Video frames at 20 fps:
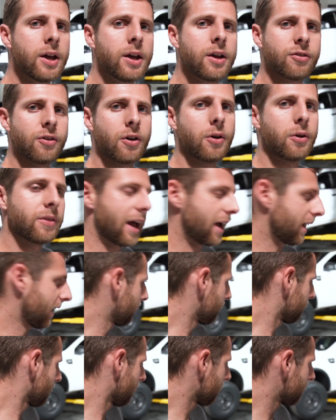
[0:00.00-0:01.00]
So that
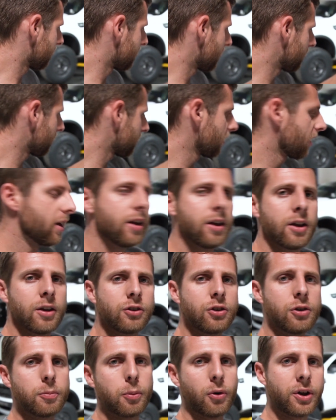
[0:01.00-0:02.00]
gives us this
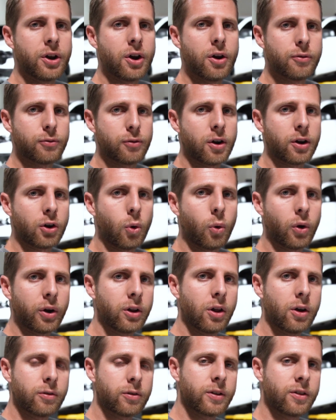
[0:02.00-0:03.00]
2.0 front
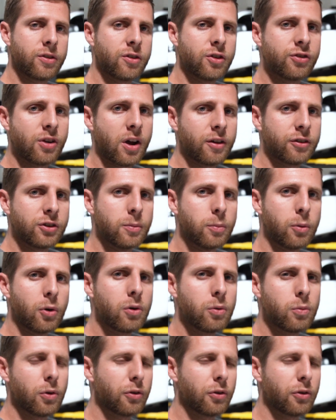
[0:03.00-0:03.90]
coilover that's adjustable.